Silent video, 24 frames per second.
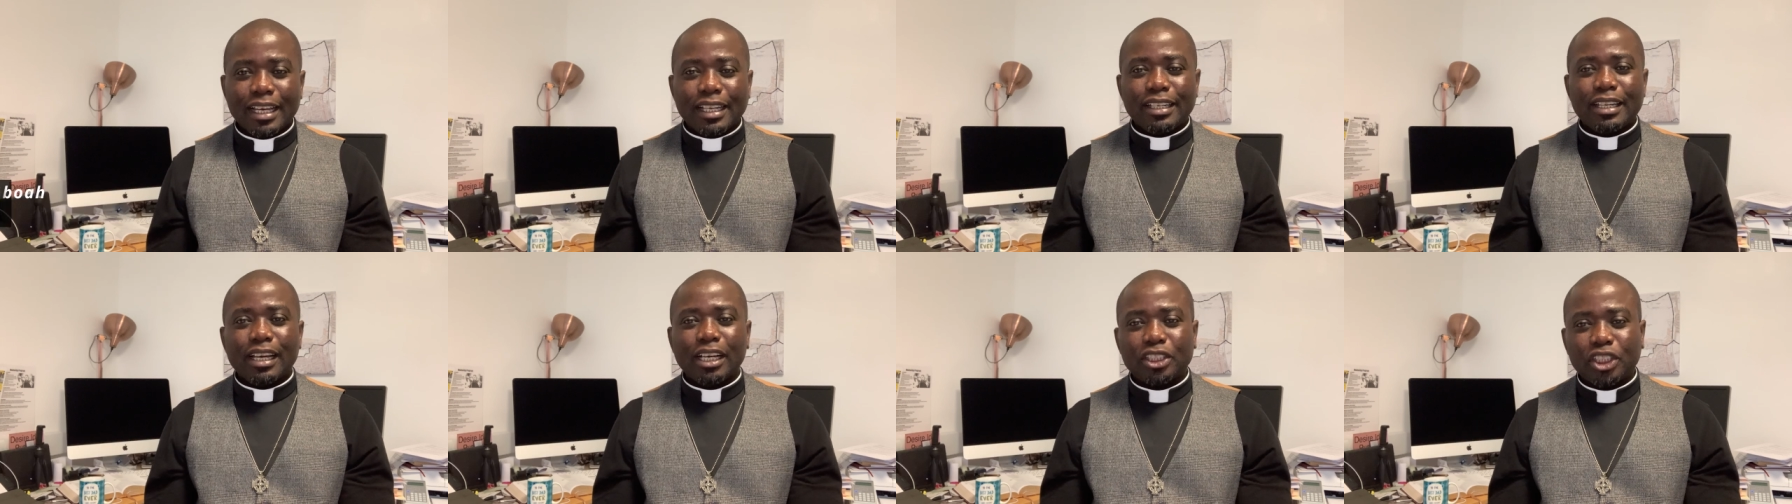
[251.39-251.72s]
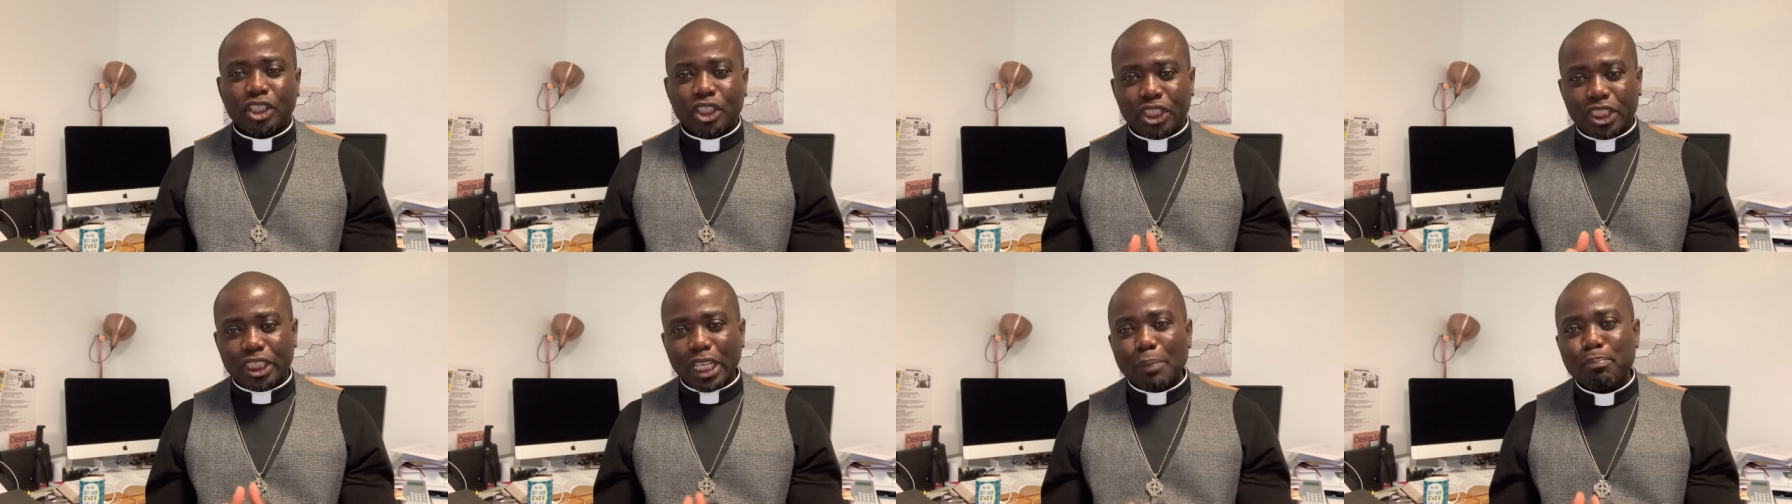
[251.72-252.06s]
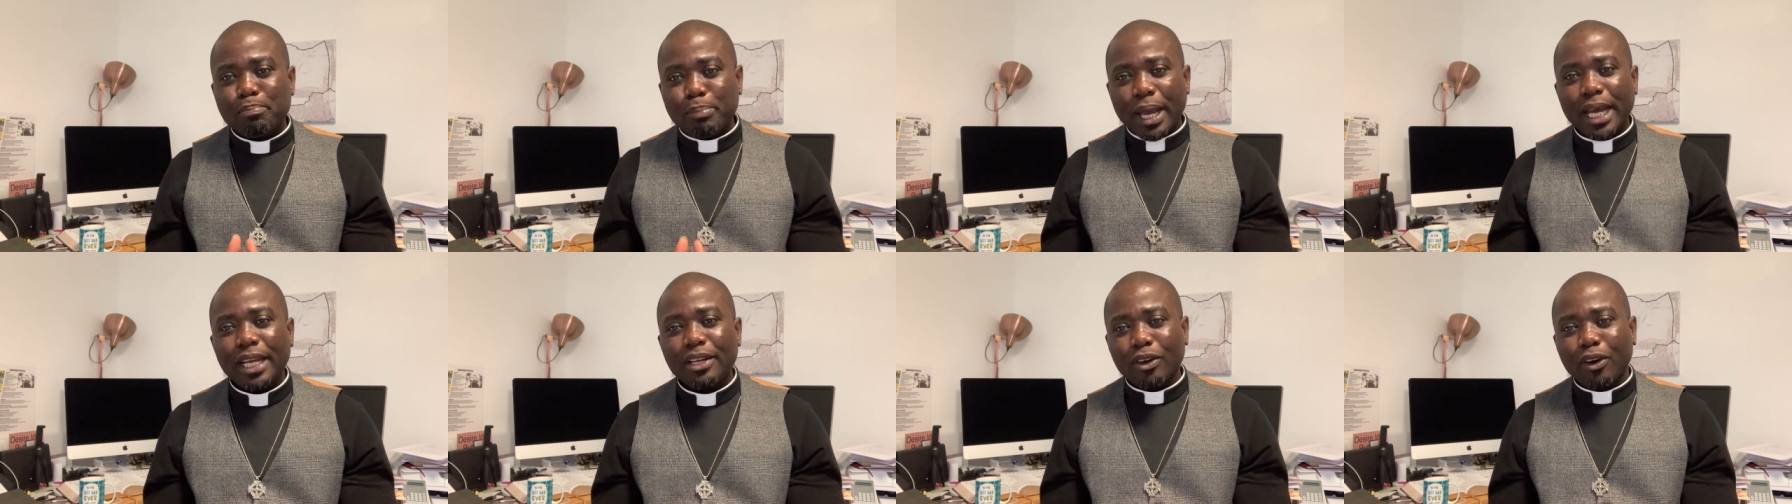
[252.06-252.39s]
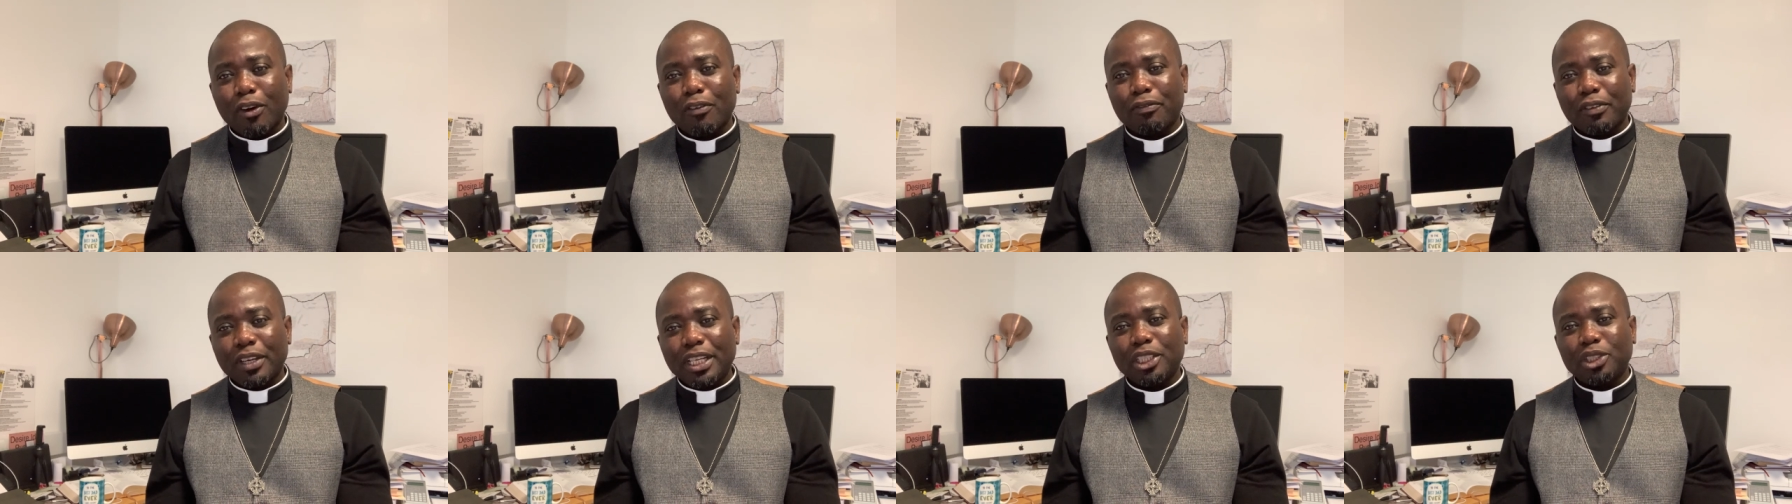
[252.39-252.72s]
the shepherd
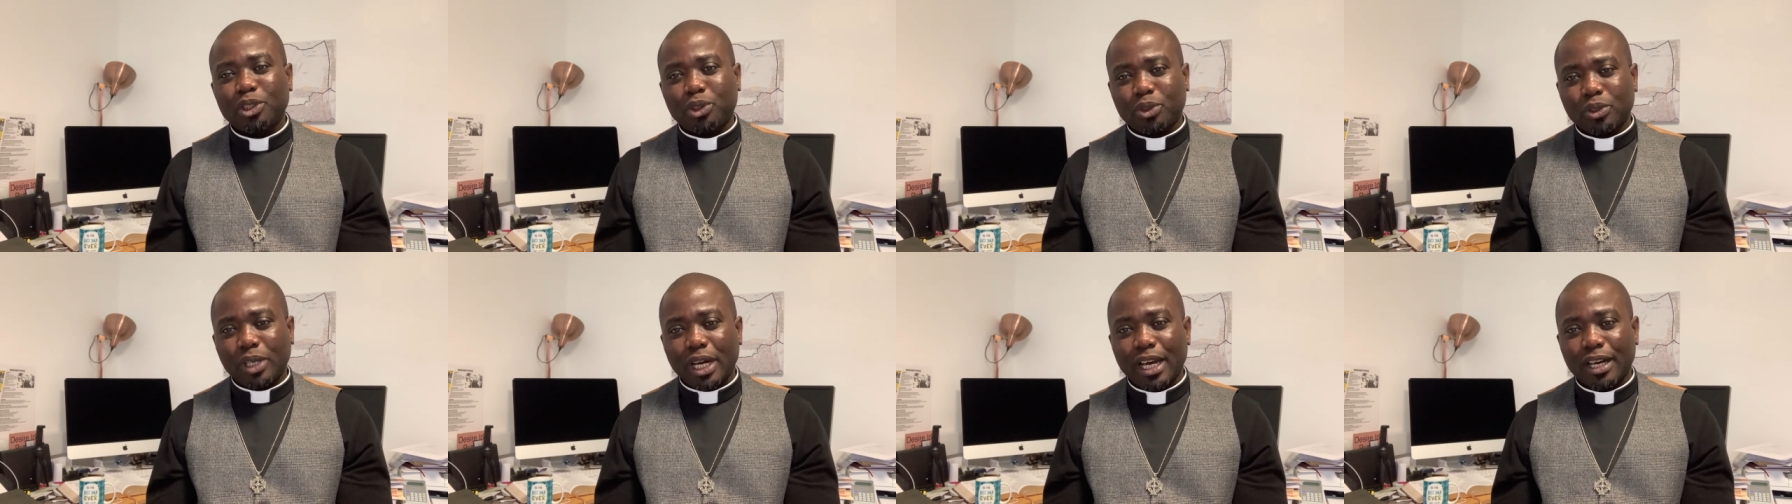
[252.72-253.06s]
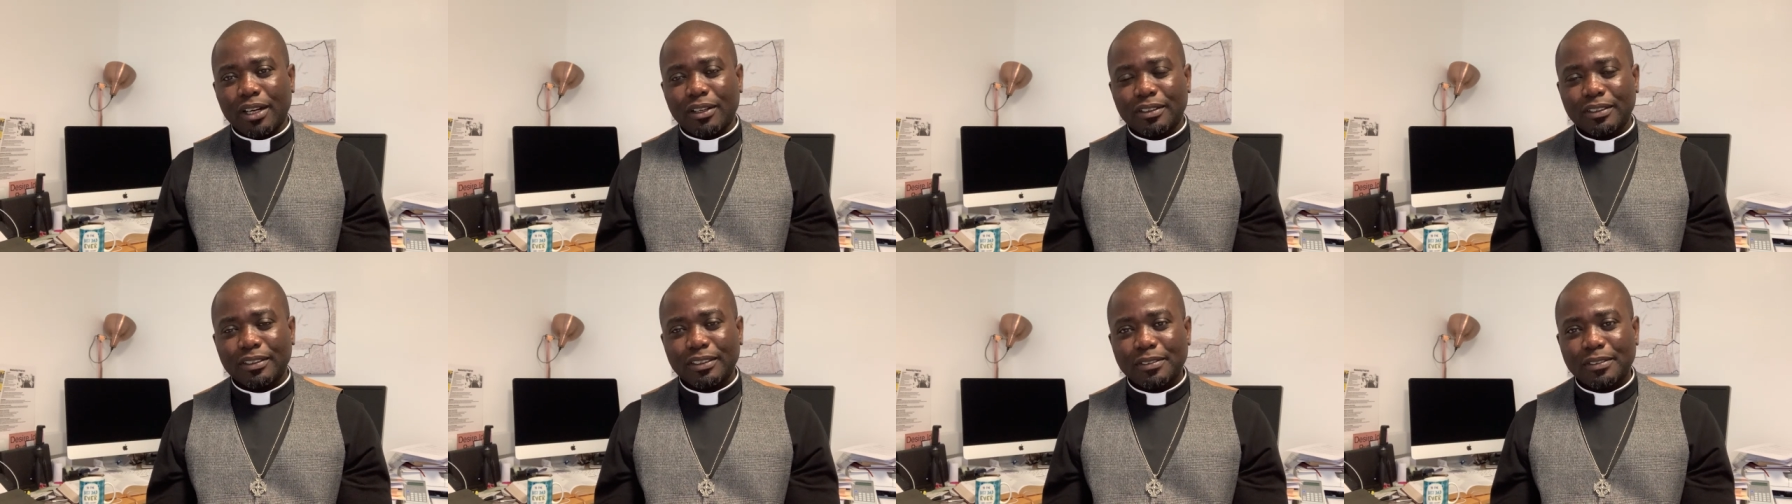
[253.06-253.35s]
of Israel,